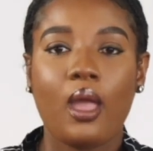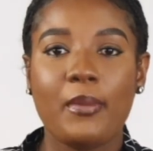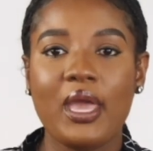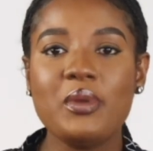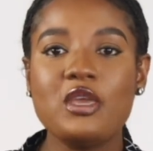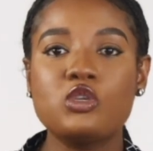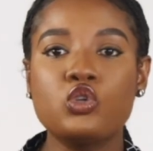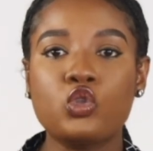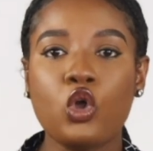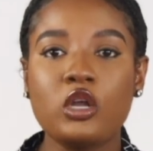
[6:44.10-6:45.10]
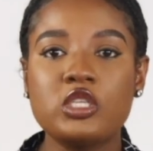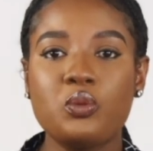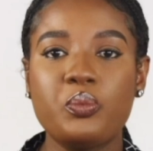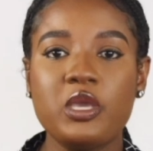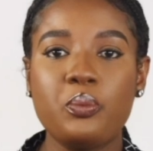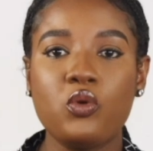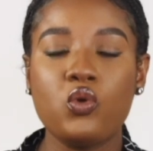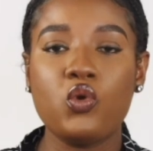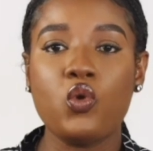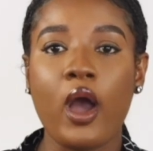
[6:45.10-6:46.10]
maybe you should talk to
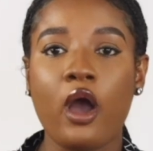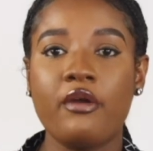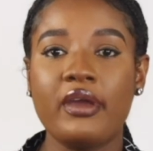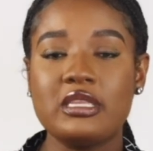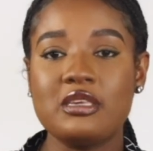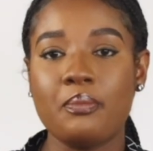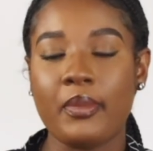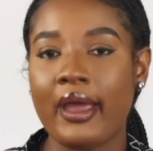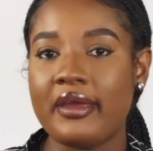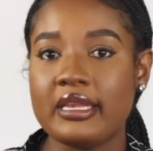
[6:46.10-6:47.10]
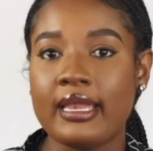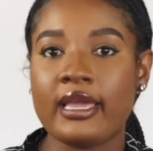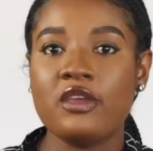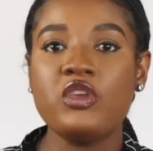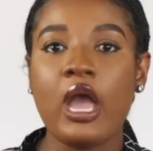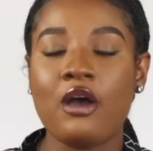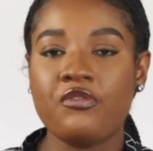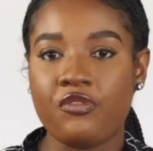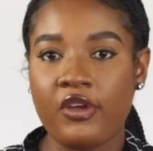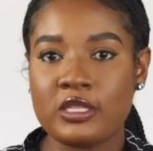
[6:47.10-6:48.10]
people who are already married. Like, if you have
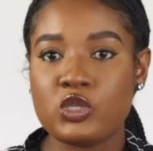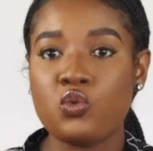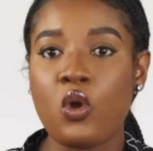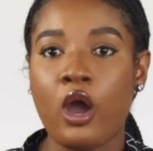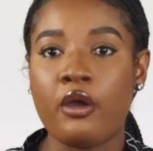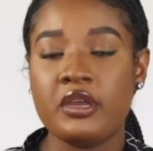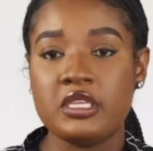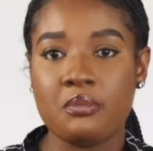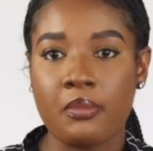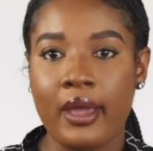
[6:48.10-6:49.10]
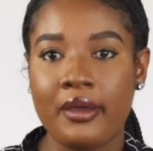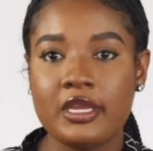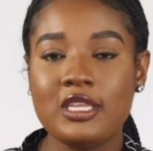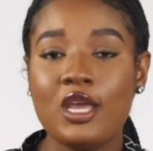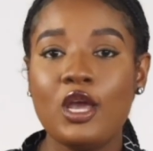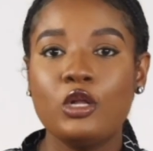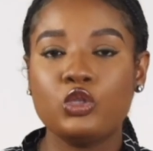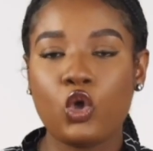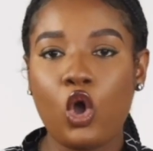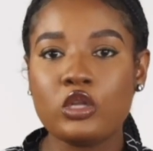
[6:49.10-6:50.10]
friends who are already married,
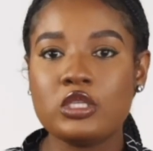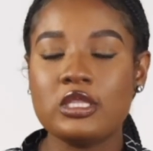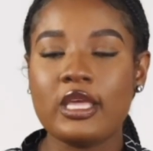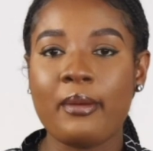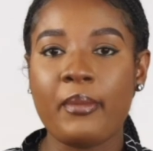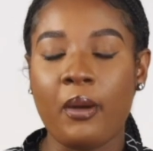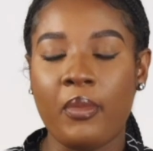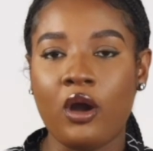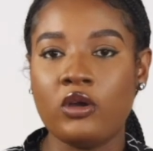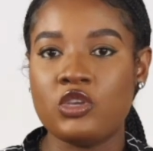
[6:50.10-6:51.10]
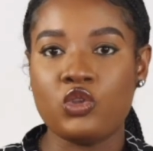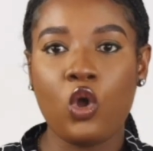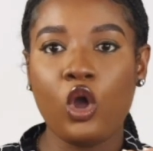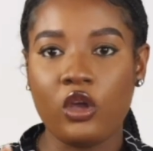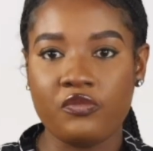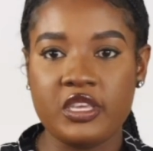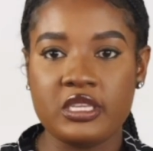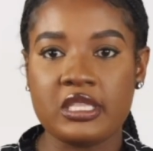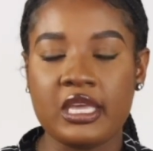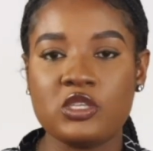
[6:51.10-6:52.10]
talk to them about, you know, all of
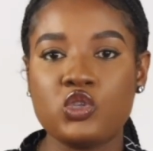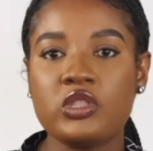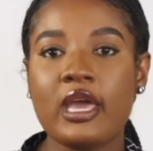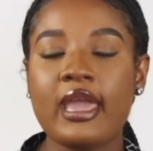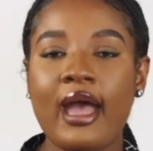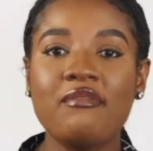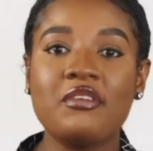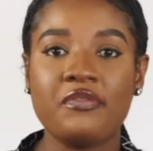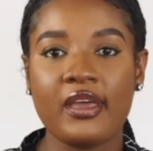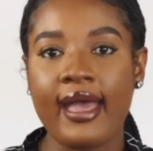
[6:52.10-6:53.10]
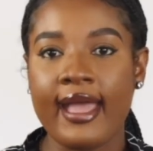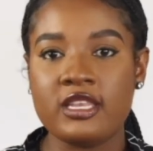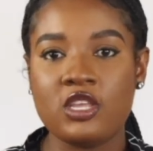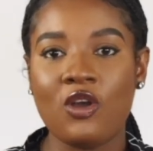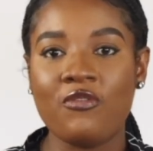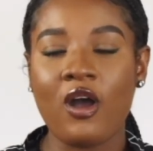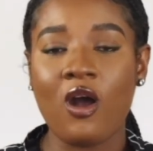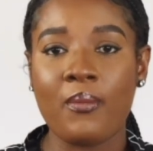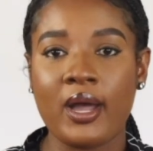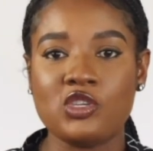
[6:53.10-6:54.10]
these things, so that you have a fair idea of
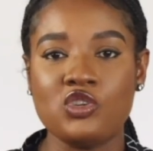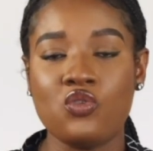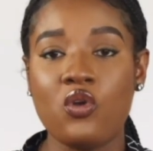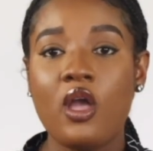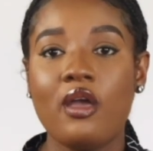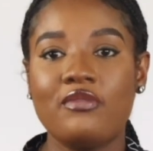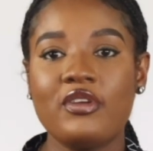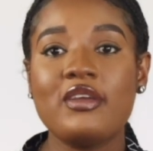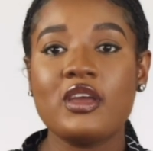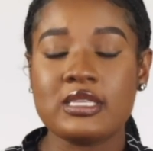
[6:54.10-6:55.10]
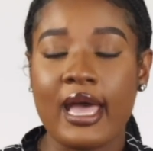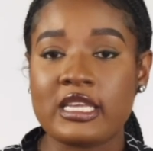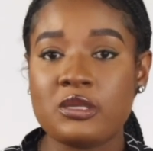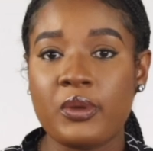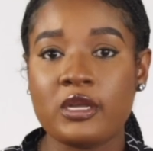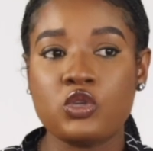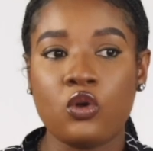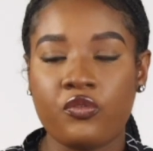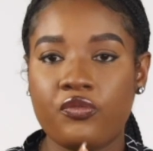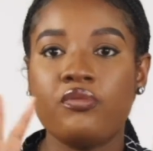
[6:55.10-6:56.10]
how much, you know, various aspects
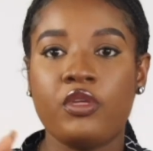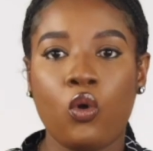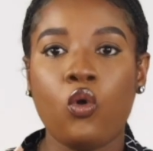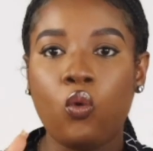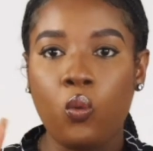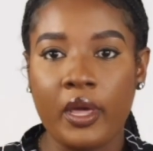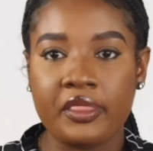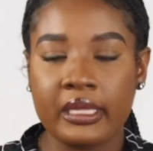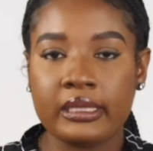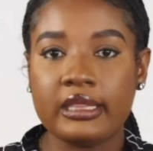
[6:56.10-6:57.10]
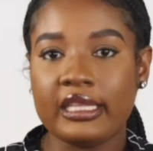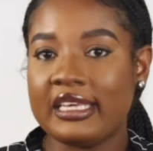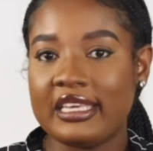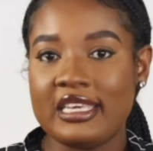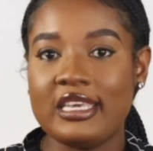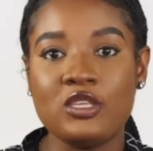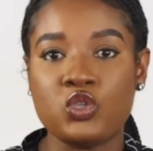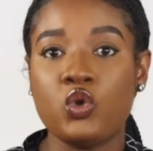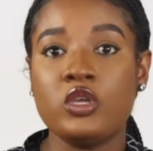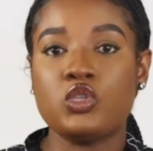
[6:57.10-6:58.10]
of the whole wedding thingy
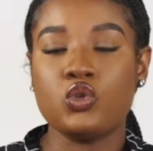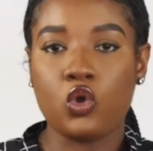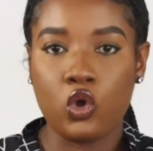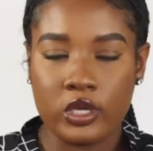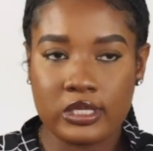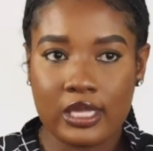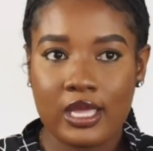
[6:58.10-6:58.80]
is going to cost,